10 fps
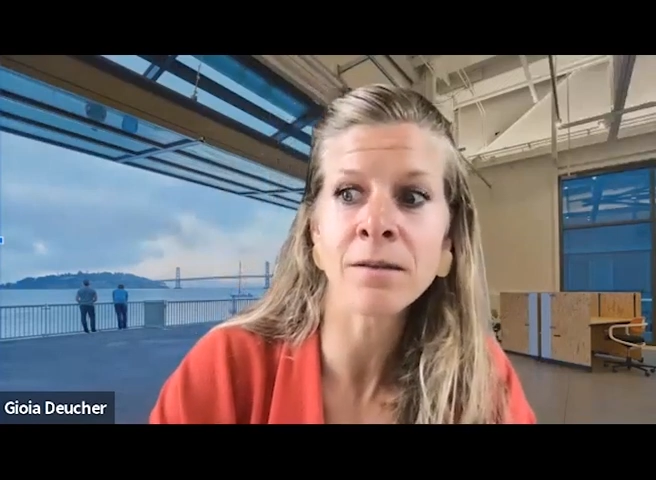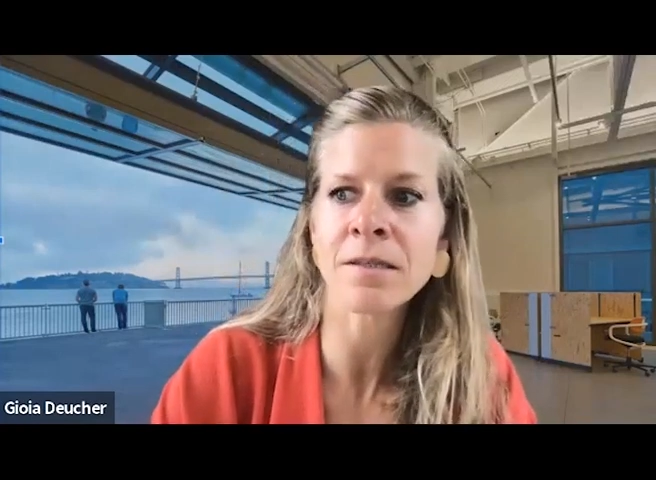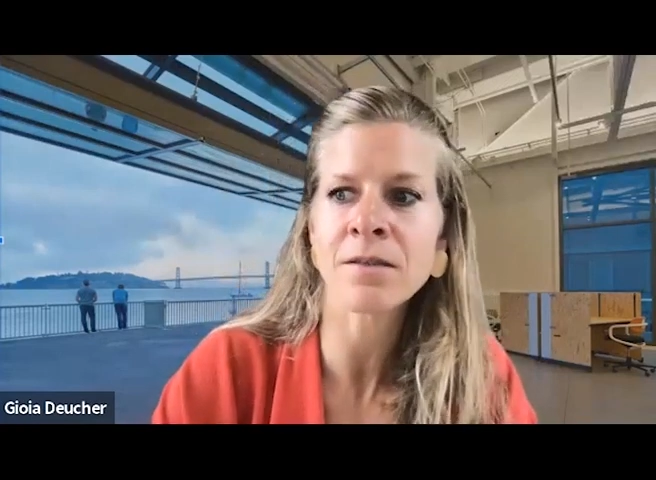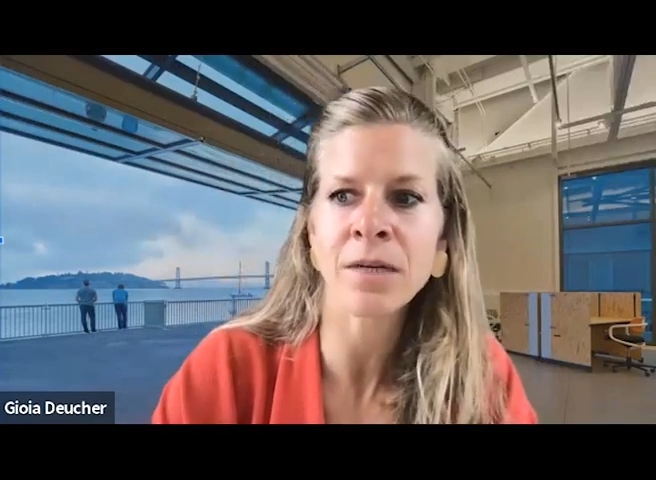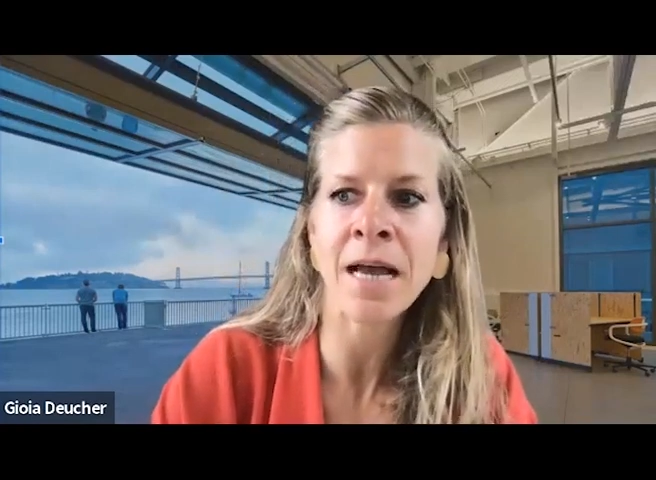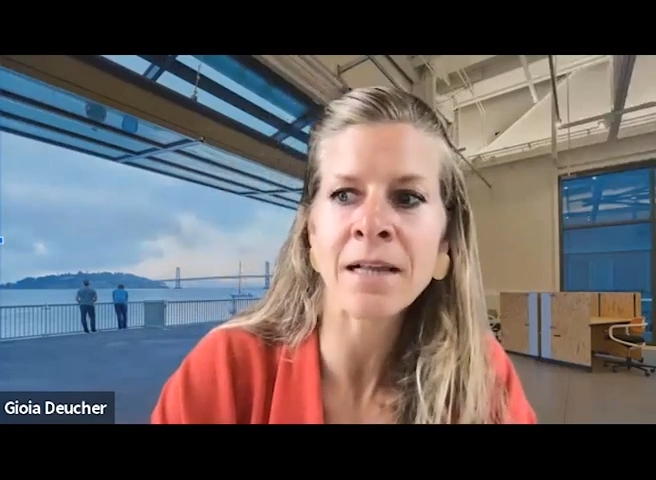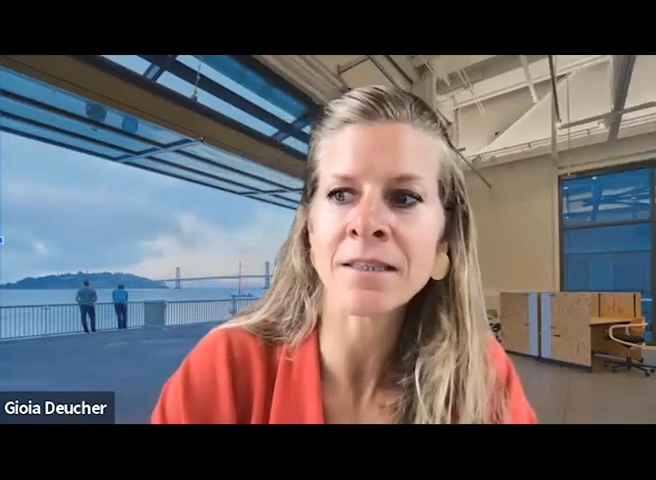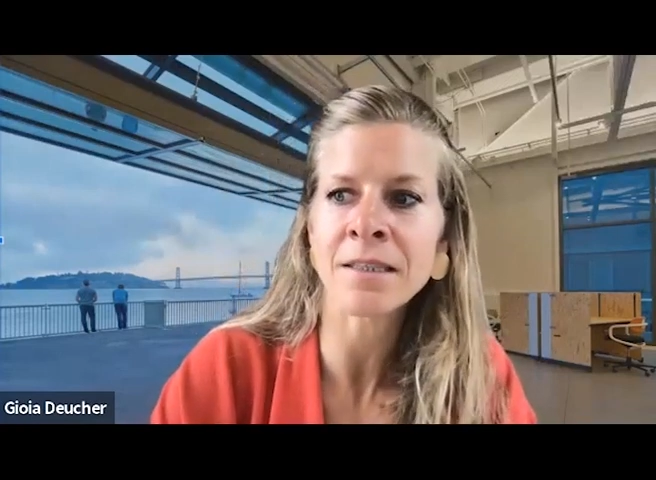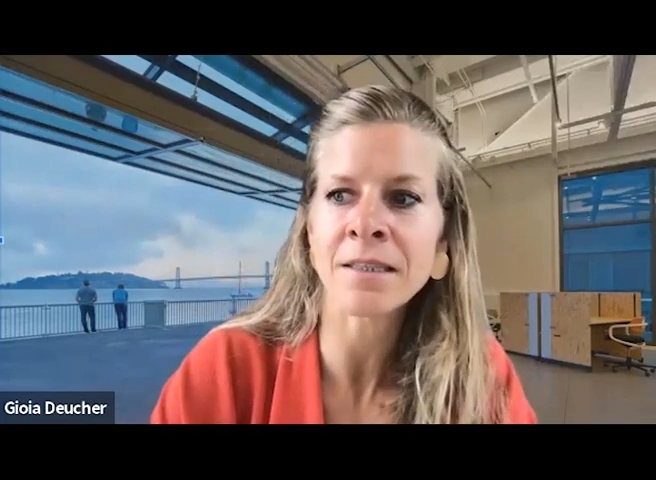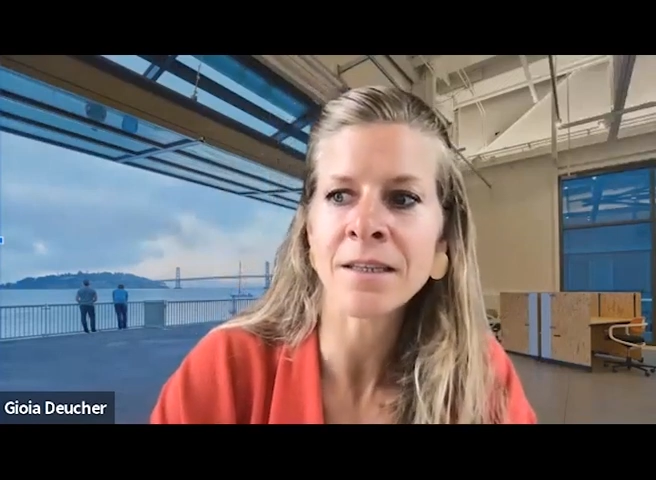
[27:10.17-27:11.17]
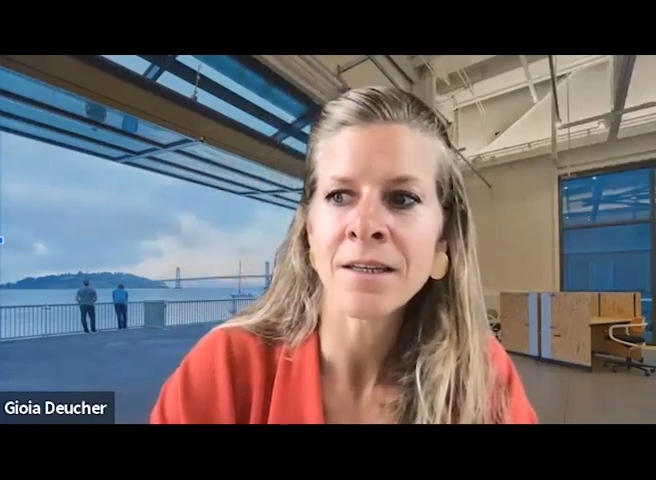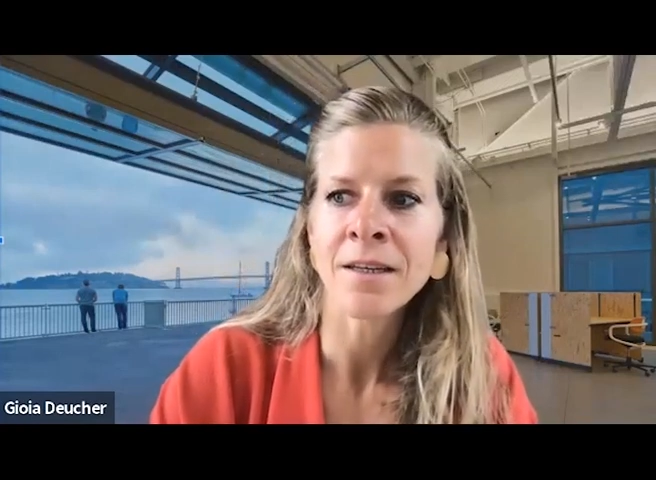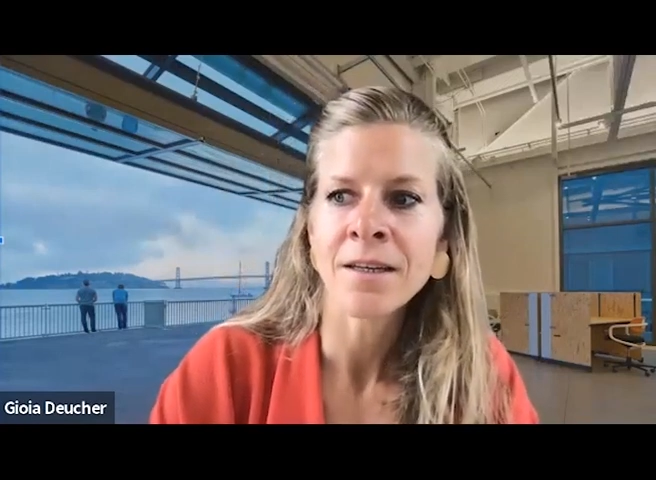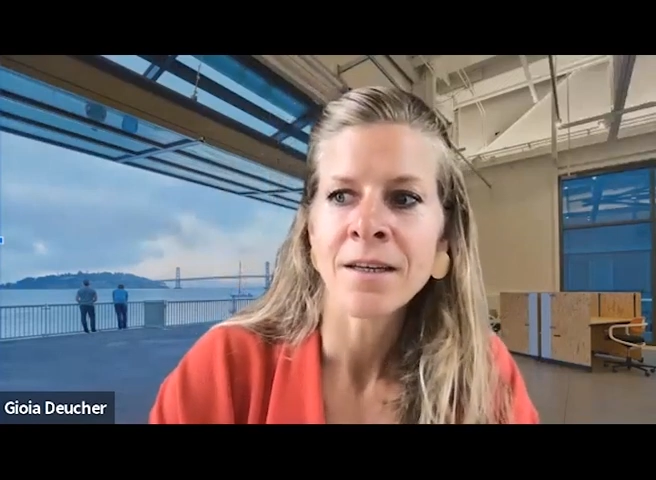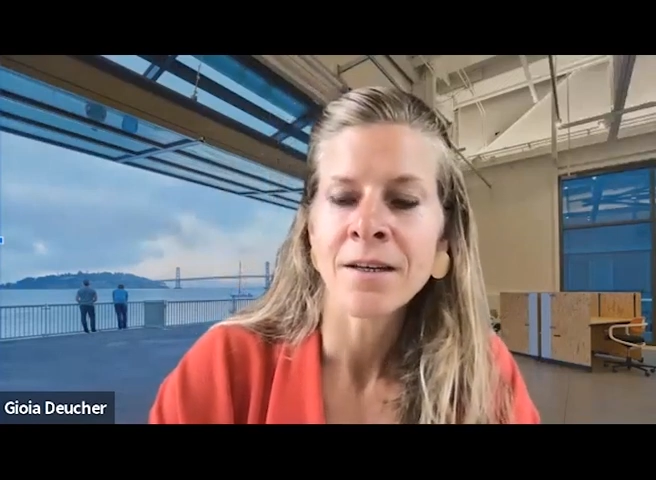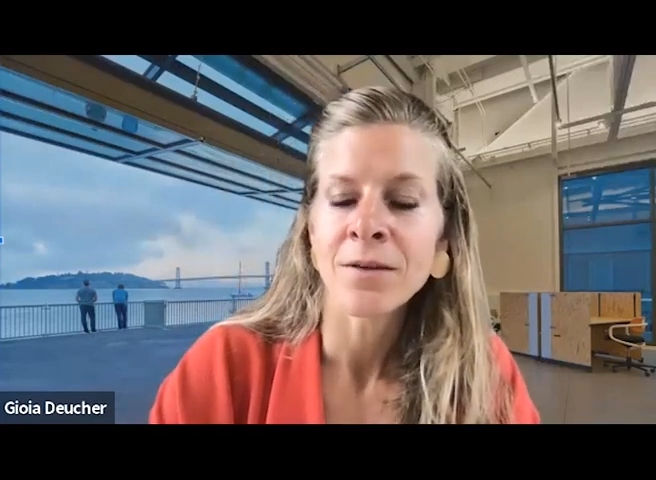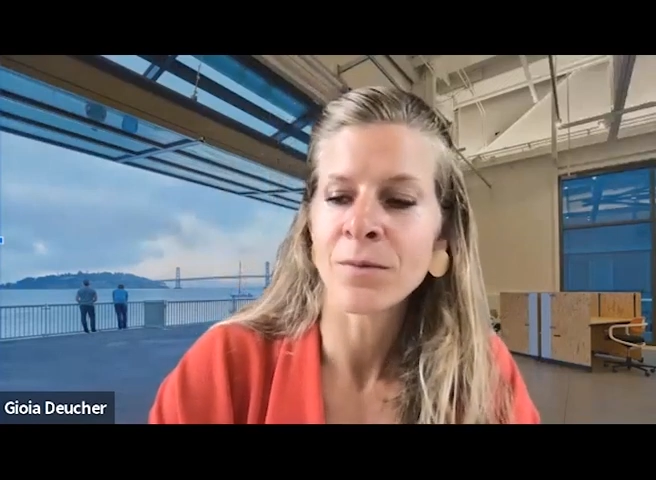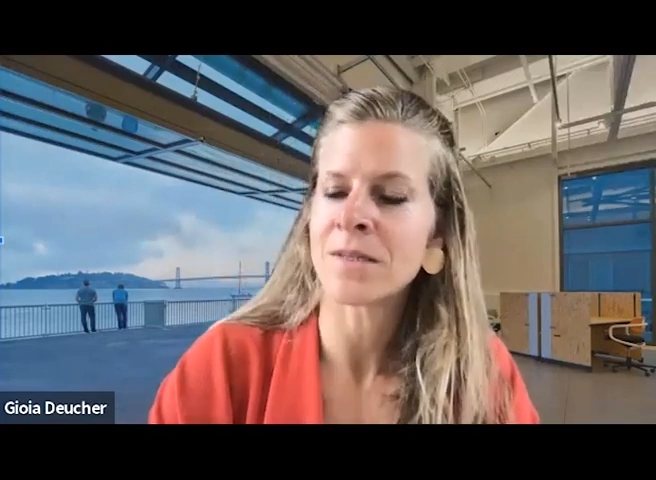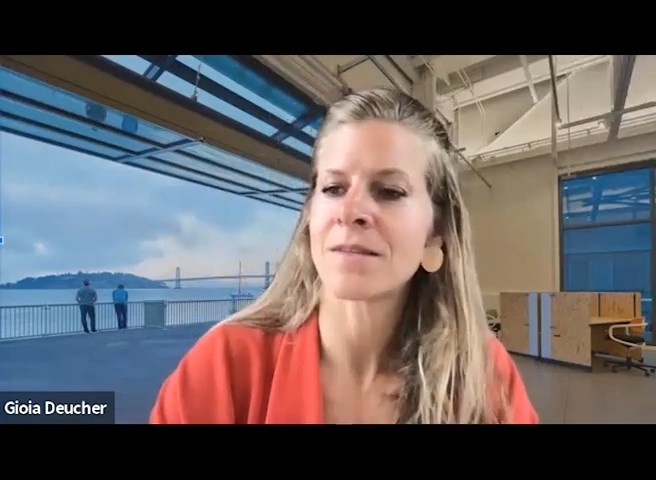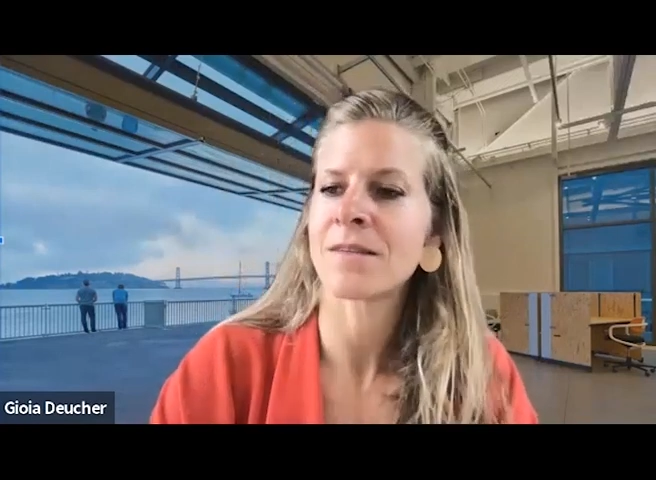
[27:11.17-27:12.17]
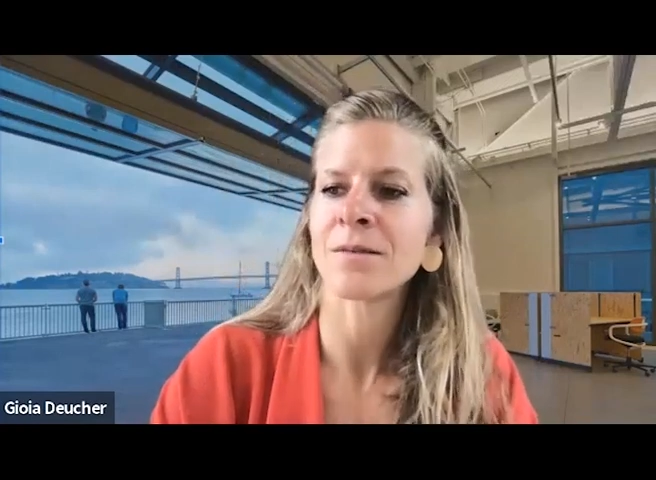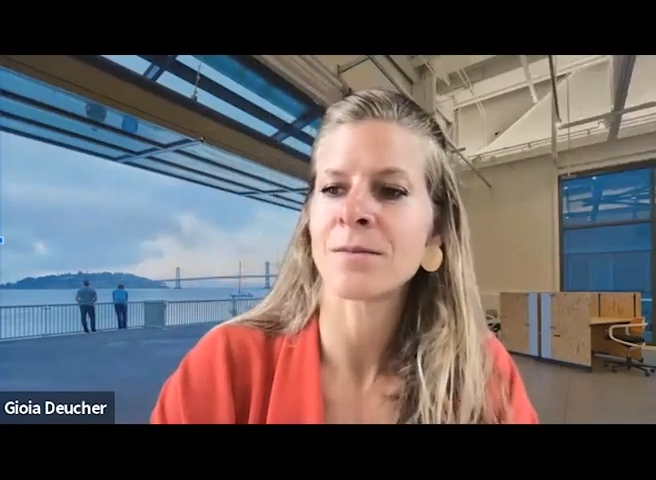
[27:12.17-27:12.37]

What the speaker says: this reality was